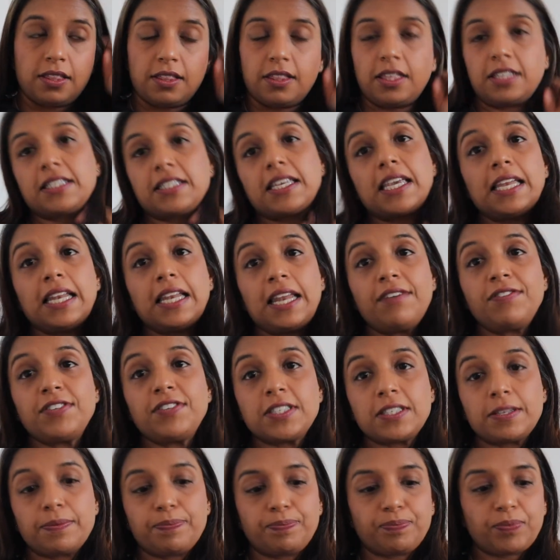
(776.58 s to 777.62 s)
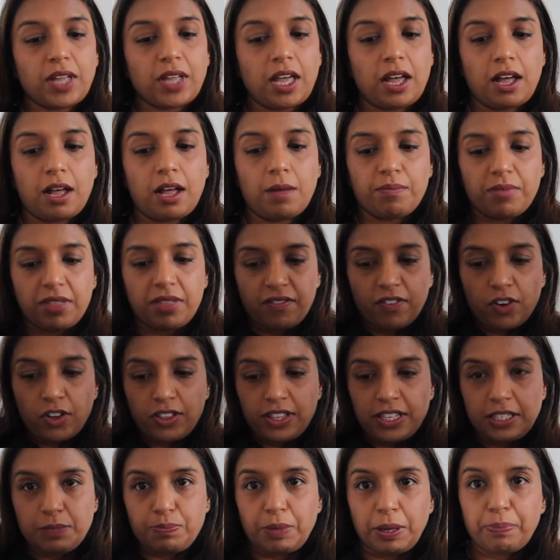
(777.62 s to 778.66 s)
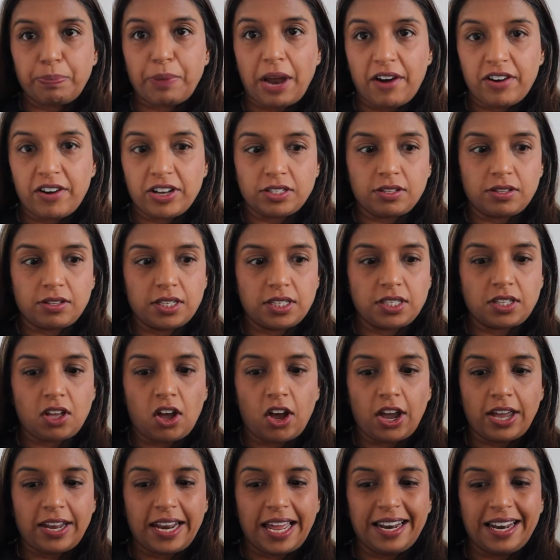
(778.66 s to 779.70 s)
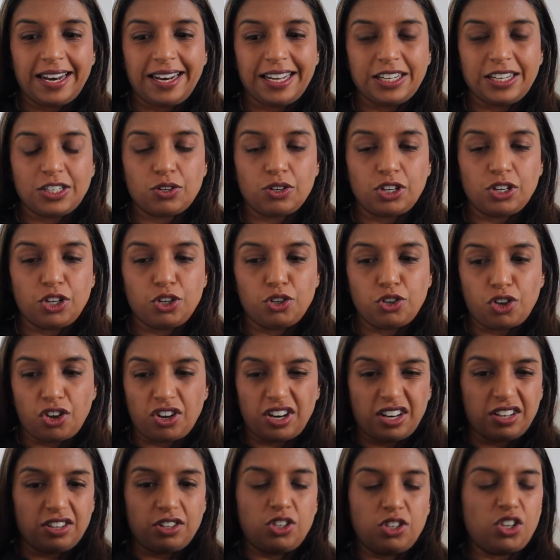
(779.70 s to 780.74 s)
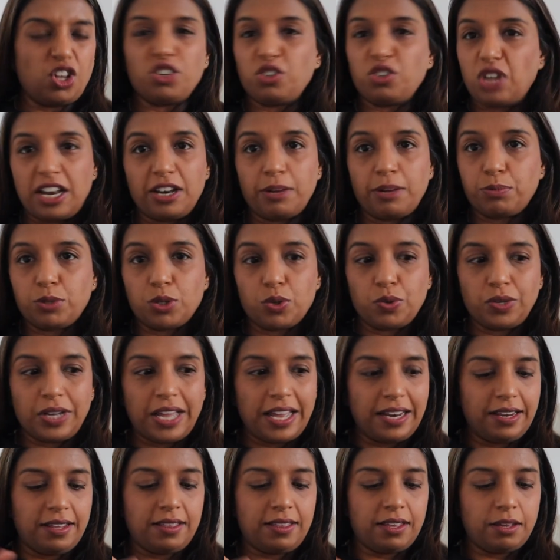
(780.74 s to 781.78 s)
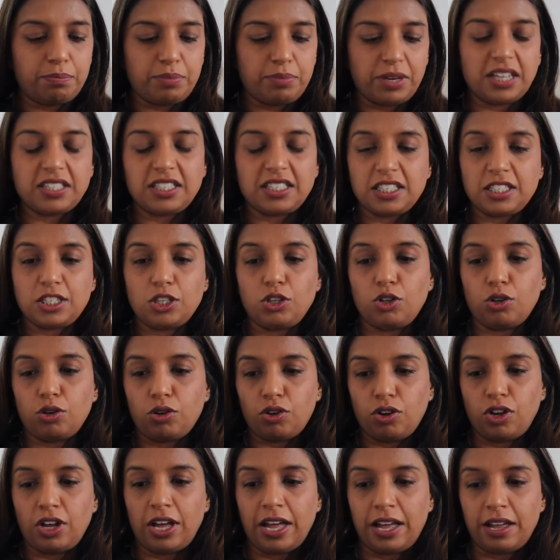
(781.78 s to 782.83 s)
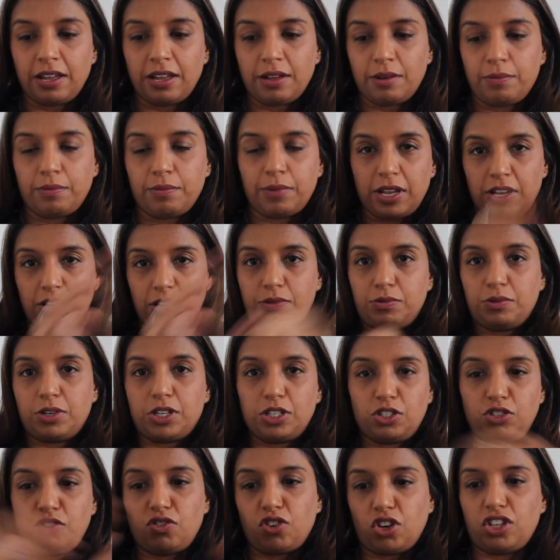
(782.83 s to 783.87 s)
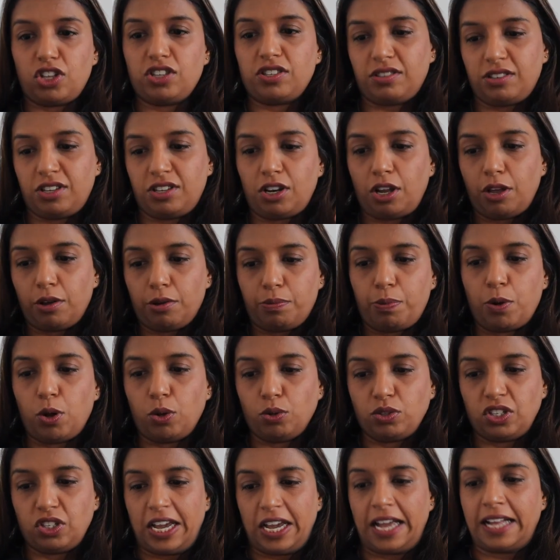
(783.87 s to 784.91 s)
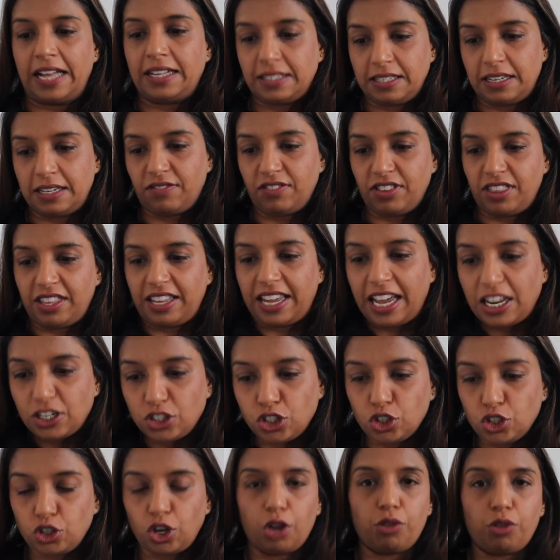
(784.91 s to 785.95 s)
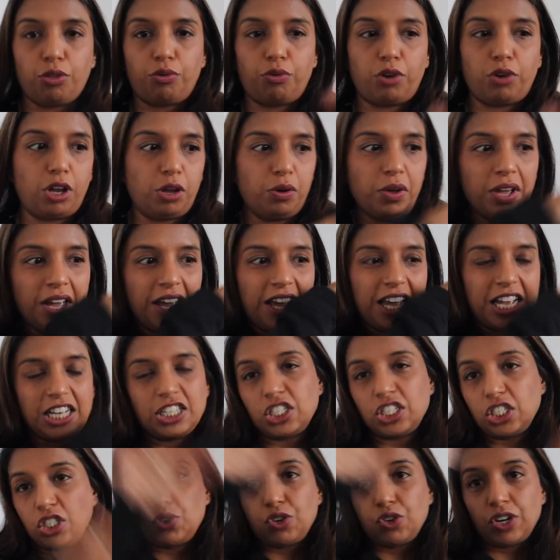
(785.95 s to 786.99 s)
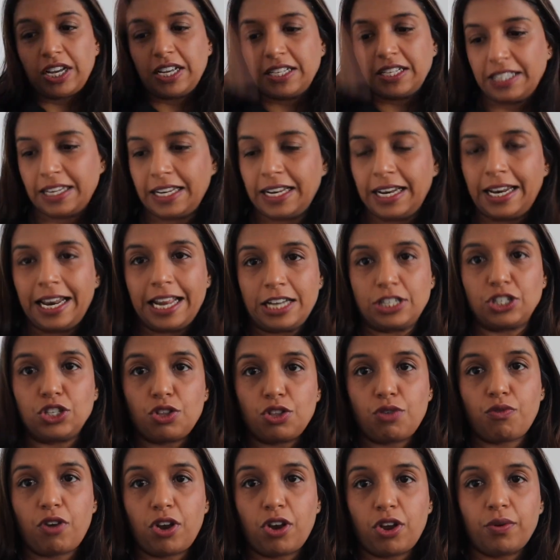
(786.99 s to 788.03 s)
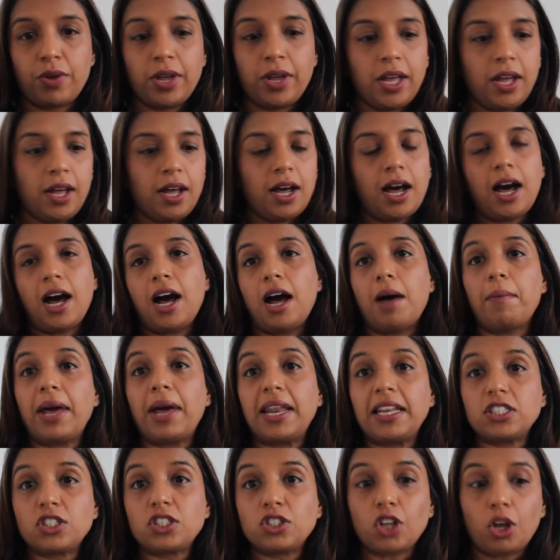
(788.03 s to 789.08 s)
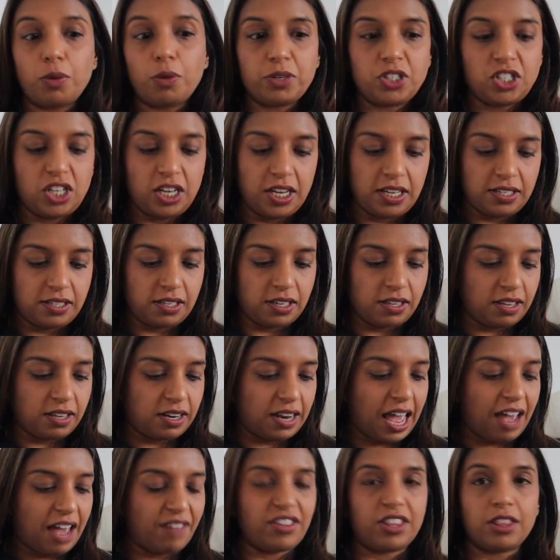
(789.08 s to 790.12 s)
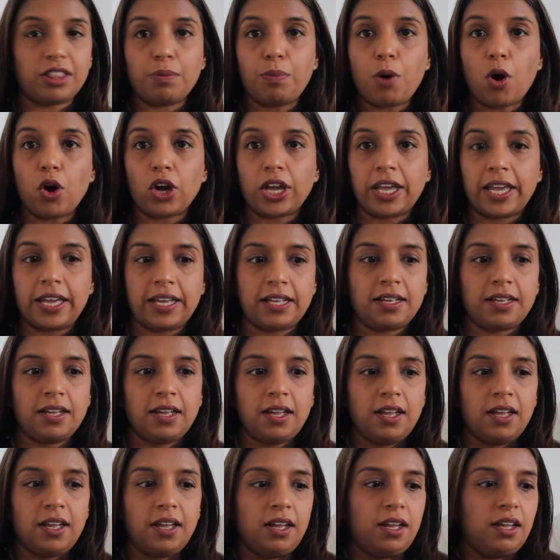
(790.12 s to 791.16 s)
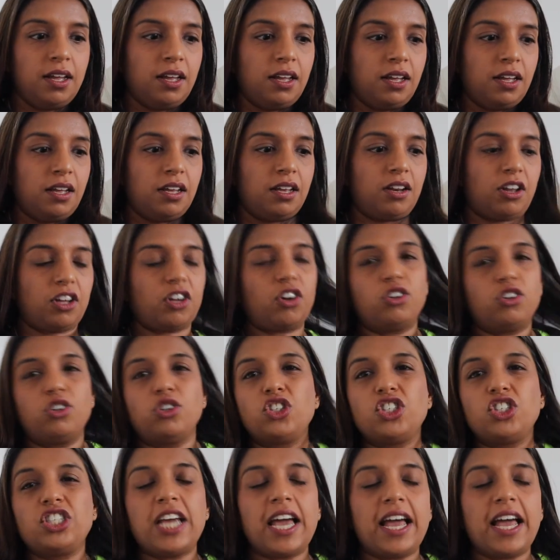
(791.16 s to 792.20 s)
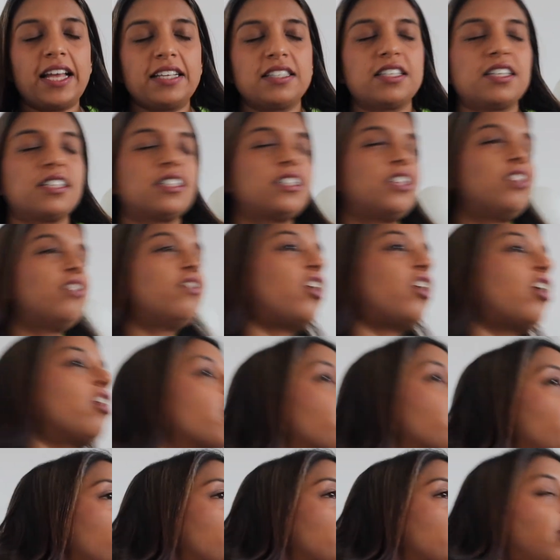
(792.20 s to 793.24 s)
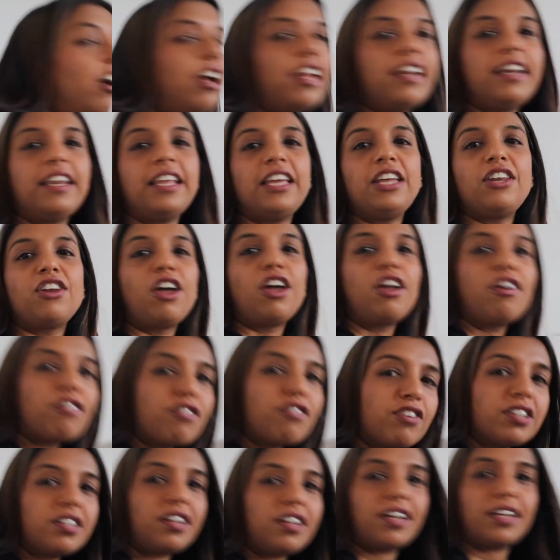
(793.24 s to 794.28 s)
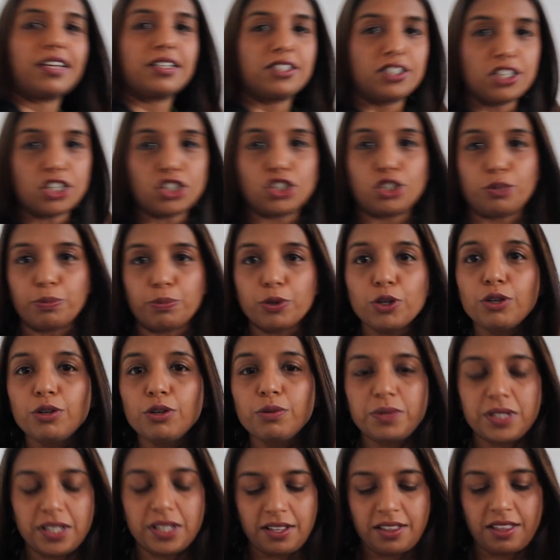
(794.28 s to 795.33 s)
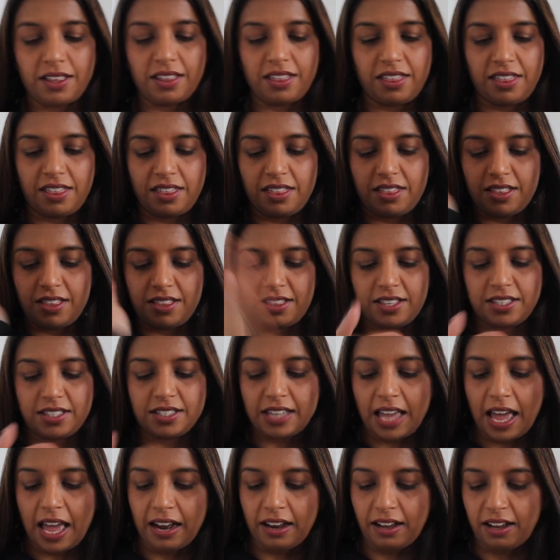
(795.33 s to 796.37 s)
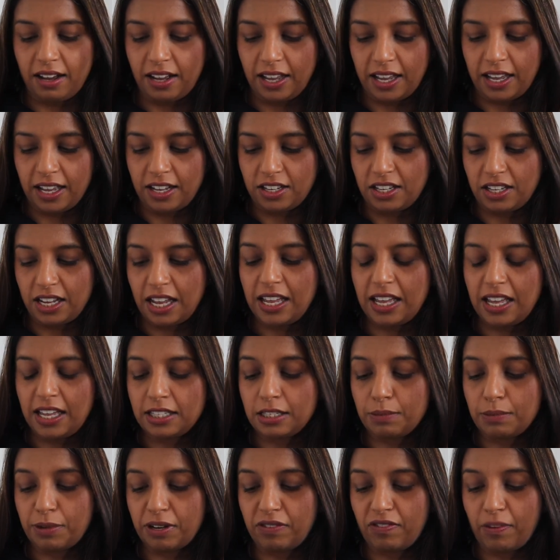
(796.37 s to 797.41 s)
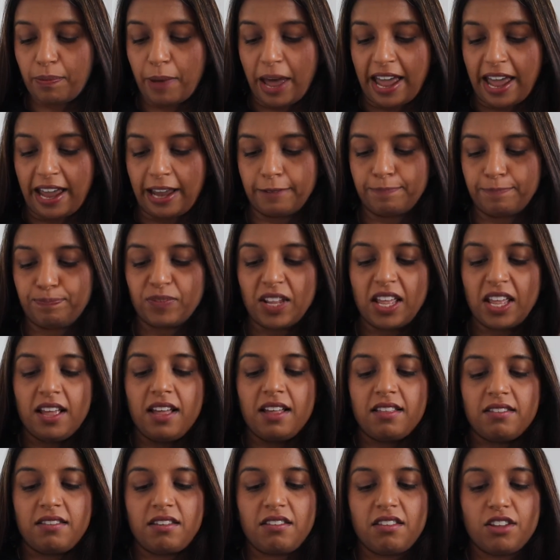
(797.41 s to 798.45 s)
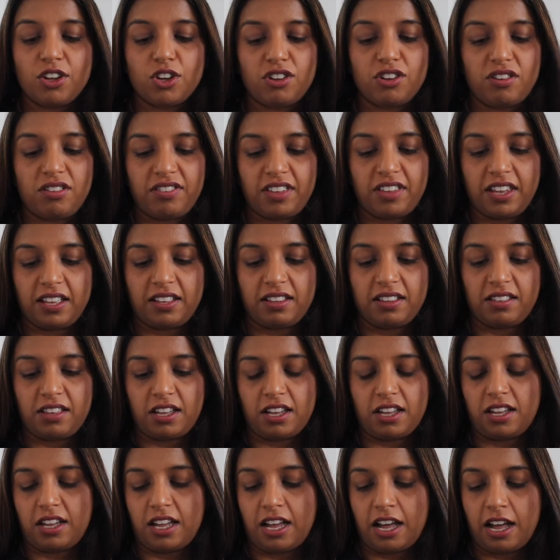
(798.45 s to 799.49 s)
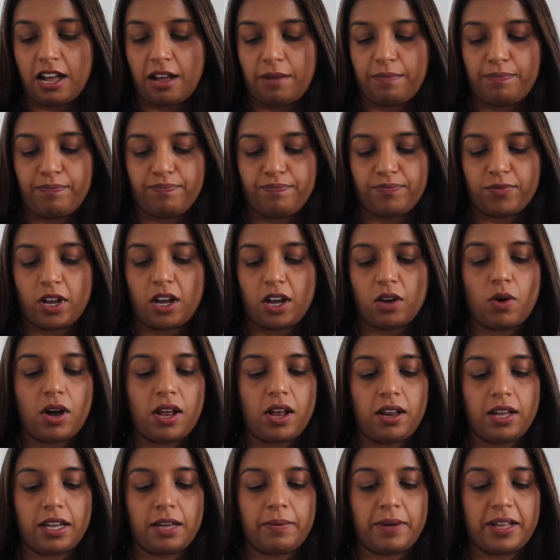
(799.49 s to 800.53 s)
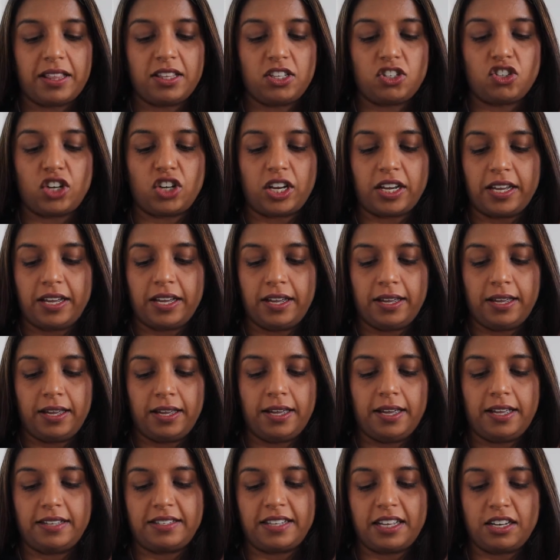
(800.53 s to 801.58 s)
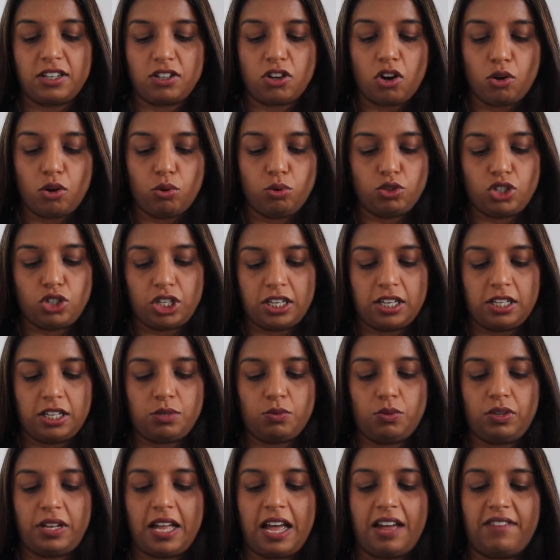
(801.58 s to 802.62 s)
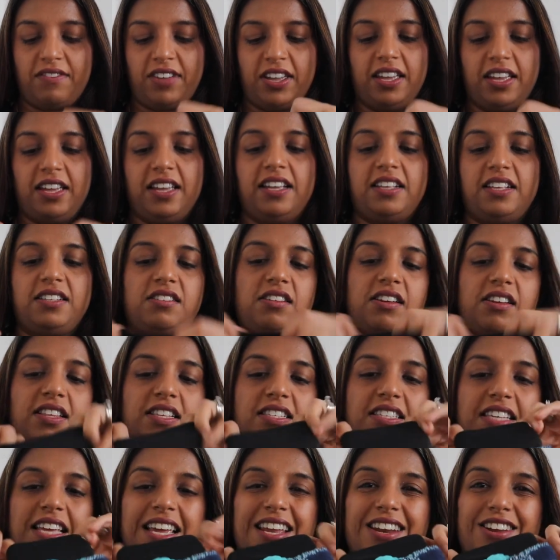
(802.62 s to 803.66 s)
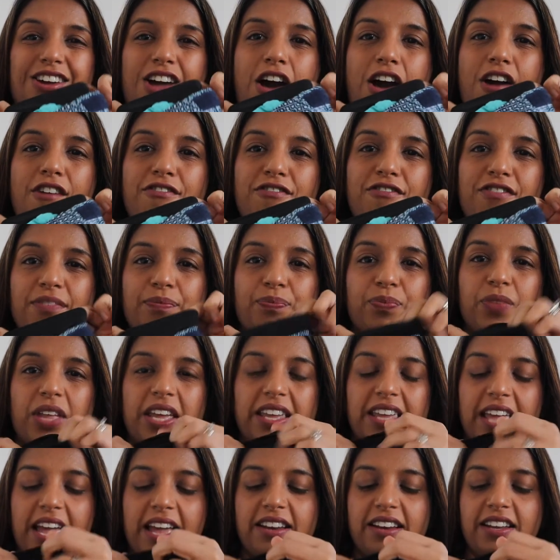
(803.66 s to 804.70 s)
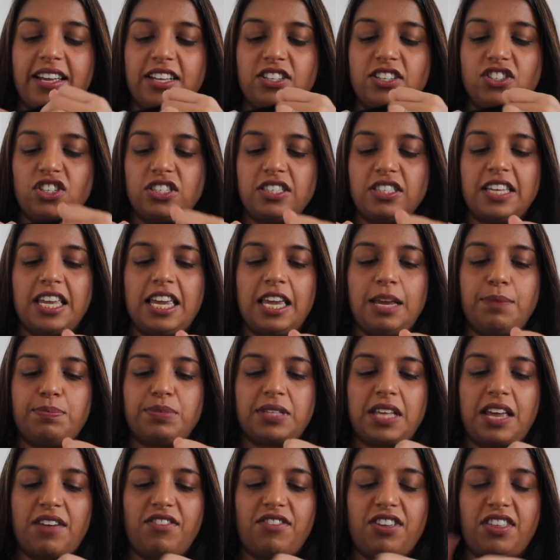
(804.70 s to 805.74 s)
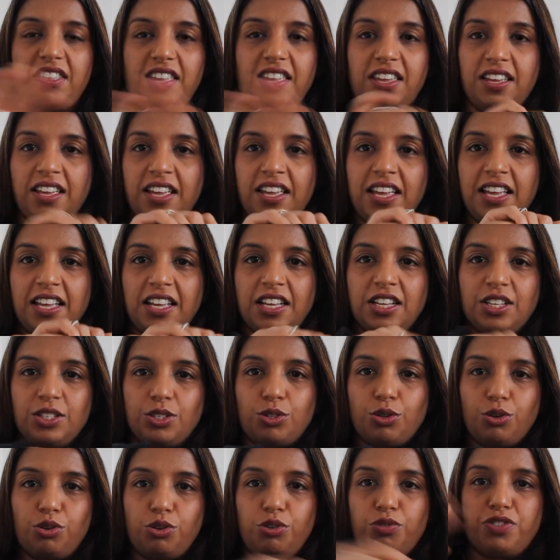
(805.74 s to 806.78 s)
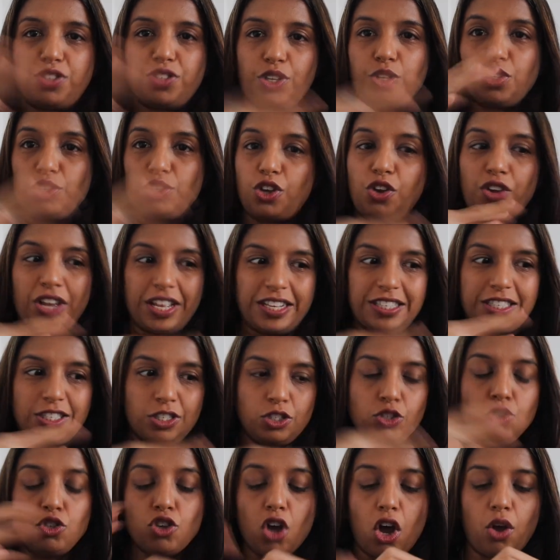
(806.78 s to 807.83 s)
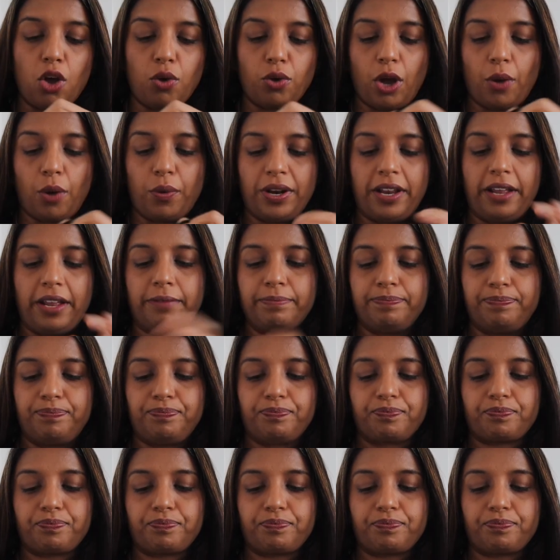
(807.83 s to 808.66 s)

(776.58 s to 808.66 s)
ski lifts, they've got these big barriers on the side, and literally you don't end up doing anything, because it's because you've got your poles hands and everything. As you go through, it just triggers and it lets you through, and it's so much easier than having the pocket like on your chest, because then you've kind of got to like lean over and like touch your boob to the scanner. It is a bit of a pain. The other good thing that I quite like about this jacket is, and not all jackets will have it, is like this inner cuff. Again, it just keeps everything sort of, so you don't get snow going in.